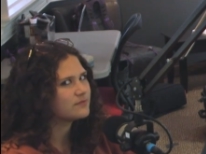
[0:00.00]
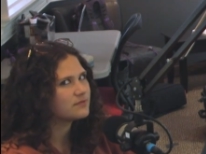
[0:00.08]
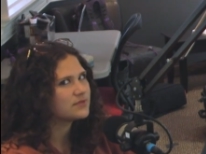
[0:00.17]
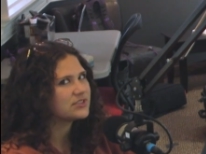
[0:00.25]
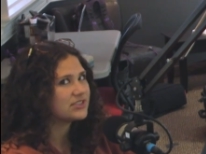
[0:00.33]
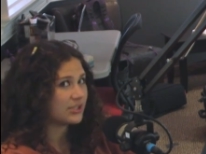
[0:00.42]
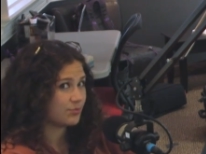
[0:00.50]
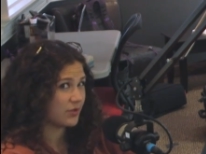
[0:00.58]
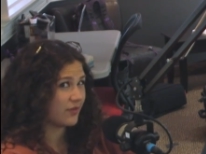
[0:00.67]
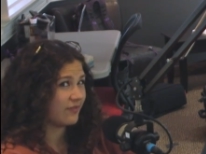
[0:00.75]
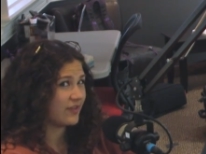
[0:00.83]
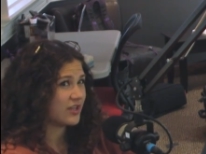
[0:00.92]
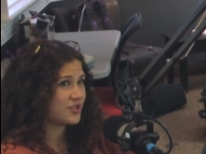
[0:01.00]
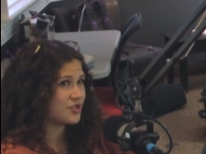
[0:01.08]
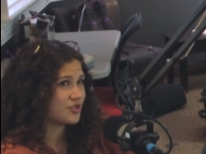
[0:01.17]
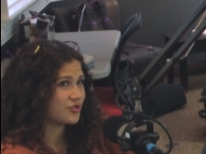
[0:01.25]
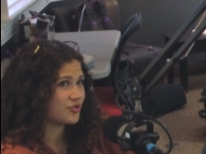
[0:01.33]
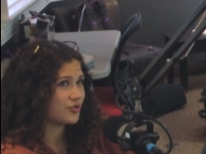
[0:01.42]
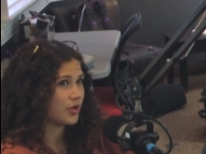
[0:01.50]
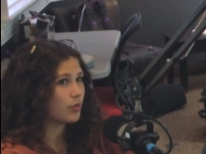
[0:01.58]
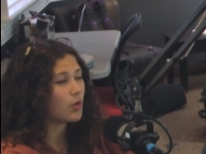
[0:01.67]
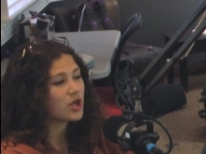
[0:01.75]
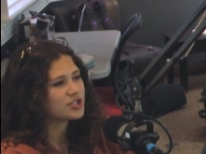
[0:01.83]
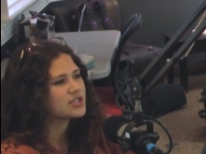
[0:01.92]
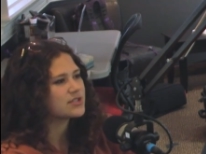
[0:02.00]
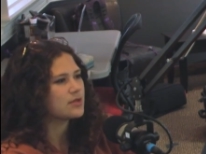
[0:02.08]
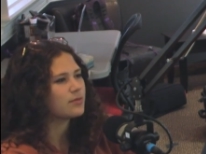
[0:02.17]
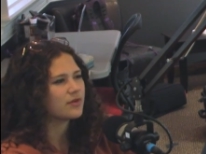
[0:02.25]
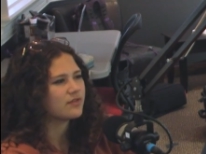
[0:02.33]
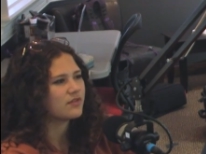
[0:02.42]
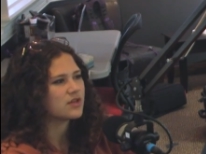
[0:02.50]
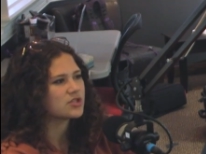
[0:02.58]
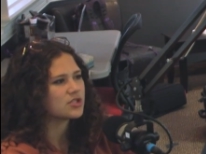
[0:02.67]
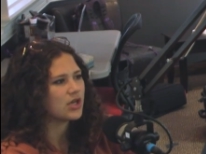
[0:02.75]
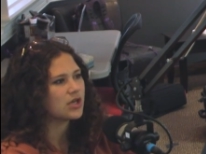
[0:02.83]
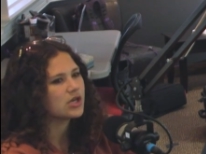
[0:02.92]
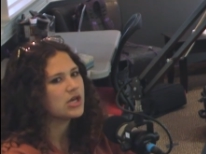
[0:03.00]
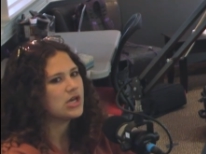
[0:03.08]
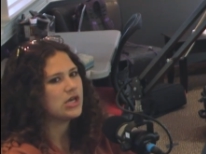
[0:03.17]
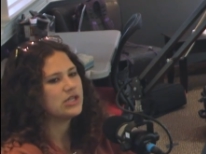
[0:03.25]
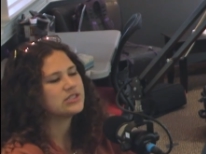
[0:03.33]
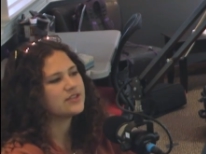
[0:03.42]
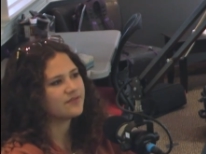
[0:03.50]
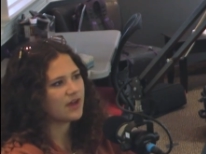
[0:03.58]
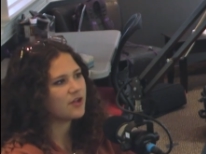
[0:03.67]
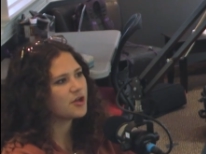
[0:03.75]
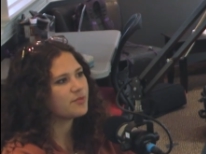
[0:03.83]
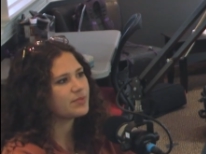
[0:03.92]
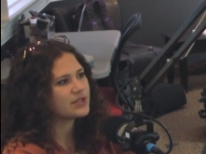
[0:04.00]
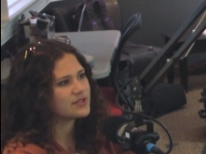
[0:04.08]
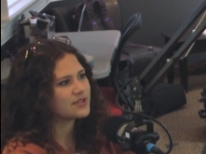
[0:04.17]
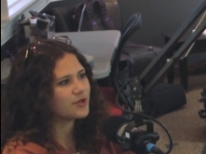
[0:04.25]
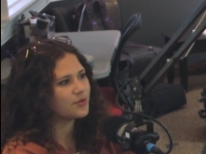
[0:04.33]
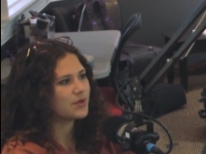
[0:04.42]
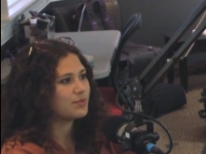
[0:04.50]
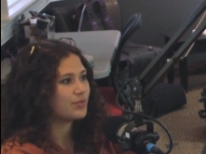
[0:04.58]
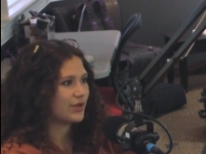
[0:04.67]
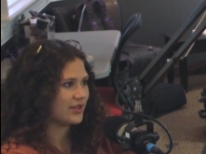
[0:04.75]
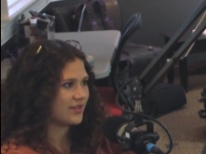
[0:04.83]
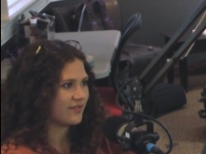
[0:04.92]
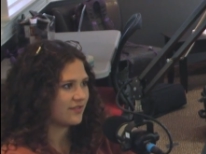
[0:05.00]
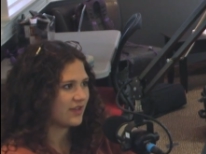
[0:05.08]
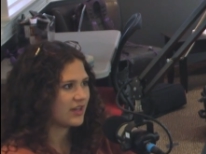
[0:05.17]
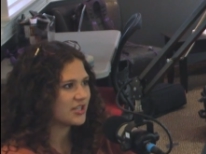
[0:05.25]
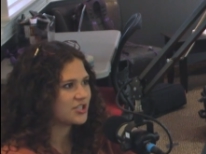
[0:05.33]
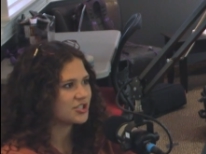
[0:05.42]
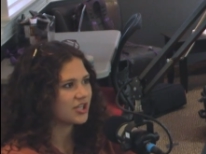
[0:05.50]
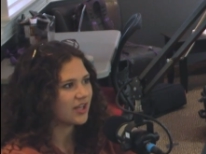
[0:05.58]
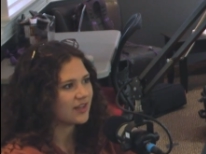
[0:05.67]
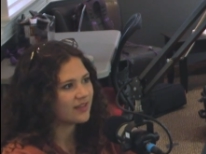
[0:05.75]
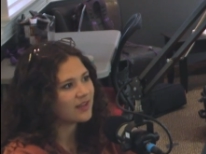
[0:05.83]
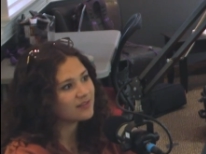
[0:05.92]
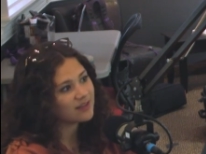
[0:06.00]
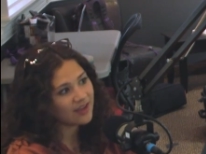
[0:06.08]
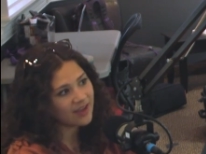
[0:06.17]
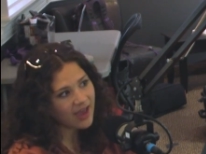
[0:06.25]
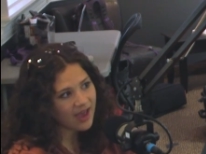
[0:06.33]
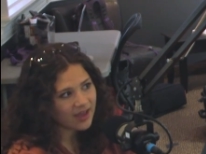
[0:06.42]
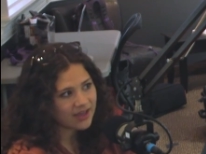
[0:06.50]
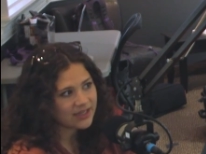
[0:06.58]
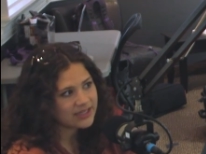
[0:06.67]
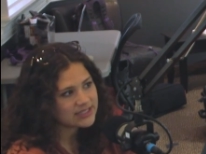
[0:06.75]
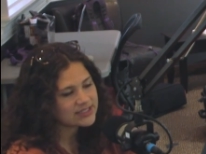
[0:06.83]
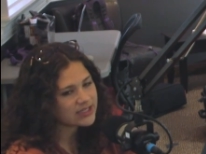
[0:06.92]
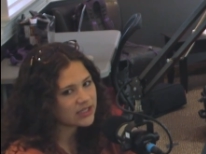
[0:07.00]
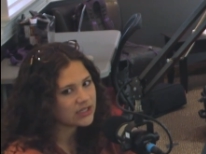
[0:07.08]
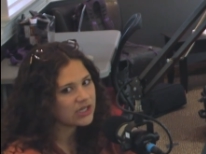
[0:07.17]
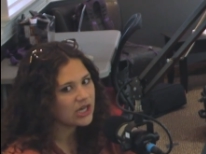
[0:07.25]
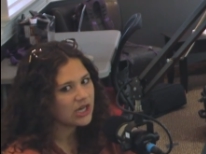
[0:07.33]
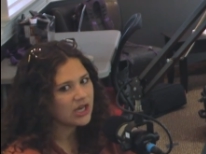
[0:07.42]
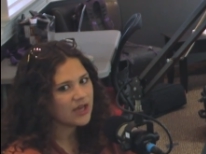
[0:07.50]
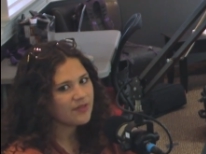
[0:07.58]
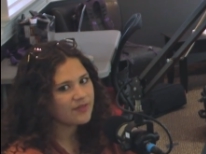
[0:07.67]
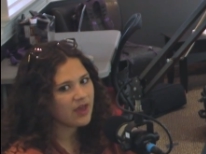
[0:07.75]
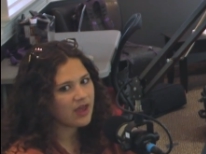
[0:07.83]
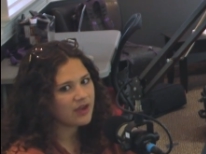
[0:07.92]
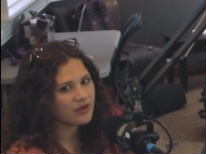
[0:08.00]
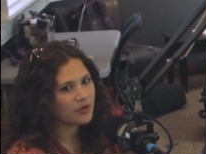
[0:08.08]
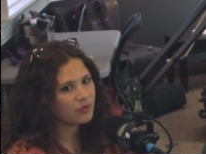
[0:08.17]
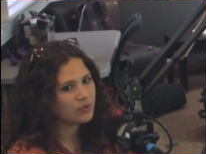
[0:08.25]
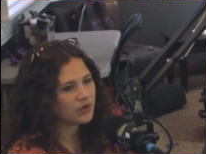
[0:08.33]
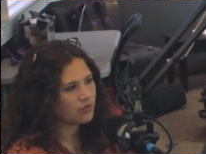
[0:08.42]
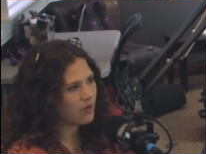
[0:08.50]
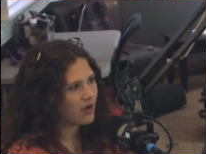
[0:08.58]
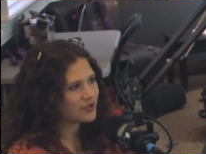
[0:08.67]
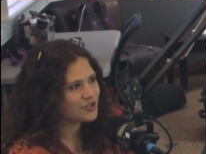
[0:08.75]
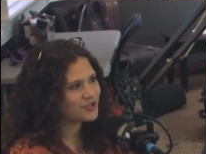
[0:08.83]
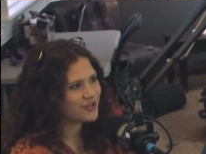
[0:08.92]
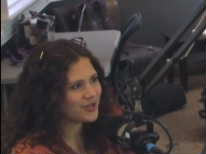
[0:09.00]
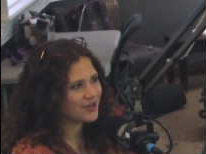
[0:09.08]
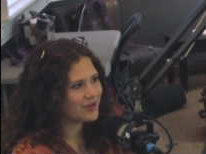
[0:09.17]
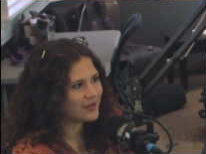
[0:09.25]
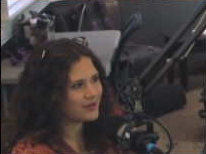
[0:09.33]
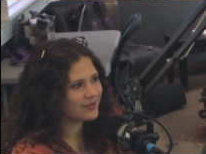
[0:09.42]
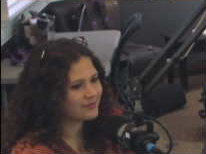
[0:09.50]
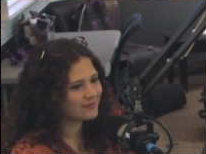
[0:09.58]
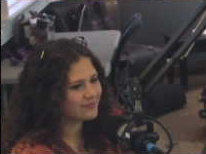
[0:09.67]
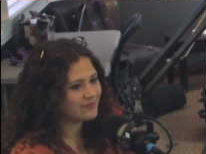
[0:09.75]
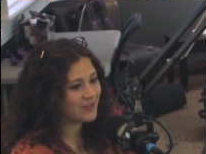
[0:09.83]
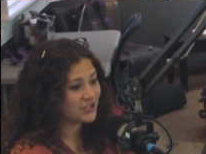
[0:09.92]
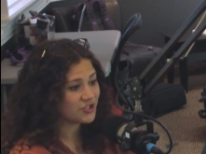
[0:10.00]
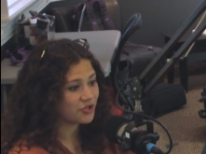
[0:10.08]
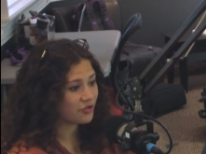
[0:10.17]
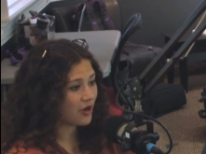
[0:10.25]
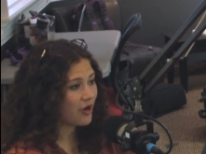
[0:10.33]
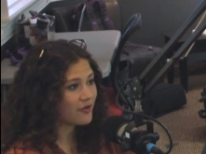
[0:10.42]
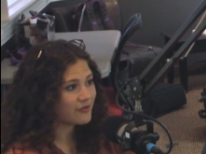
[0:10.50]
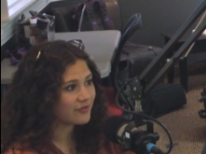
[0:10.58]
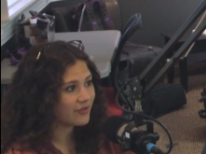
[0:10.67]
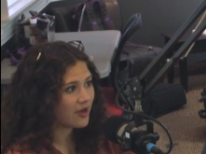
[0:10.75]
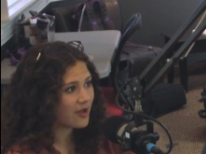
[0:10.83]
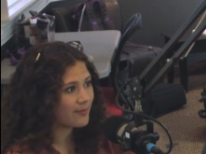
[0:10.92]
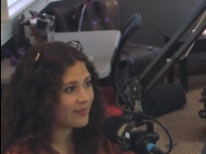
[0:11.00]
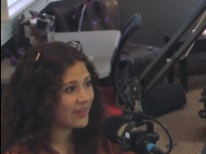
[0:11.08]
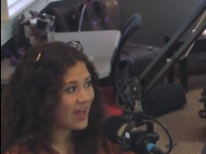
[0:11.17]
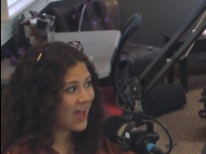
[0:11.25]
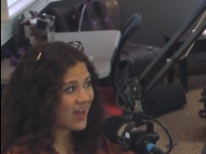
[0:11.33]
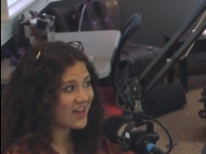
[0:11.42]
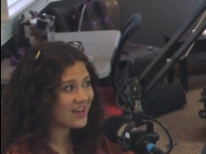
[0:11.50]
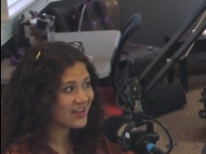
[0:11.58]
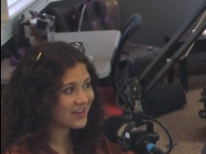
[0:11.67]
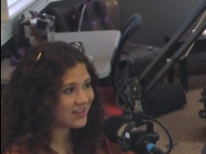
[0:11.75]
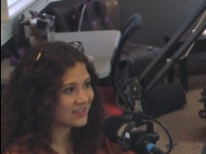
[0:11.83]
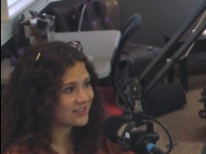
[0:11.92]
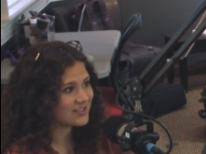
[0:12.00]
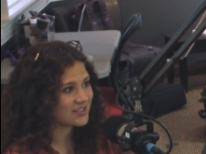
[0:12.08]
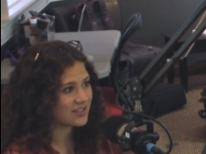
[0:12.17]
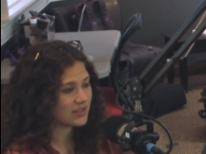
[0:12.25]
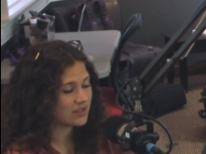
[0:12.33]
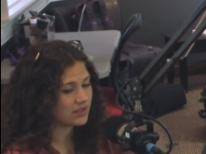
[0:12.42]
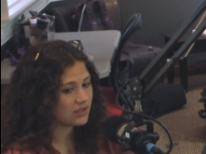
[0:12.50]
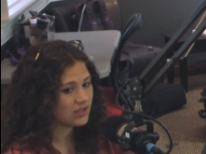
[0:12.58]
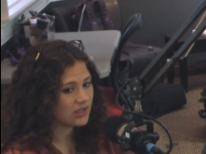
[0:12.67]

zebrafish or watching zebrafish like develop, and so we'd breed the fish and they'd lay eggs, and then we'd watch the fish grow from the egg into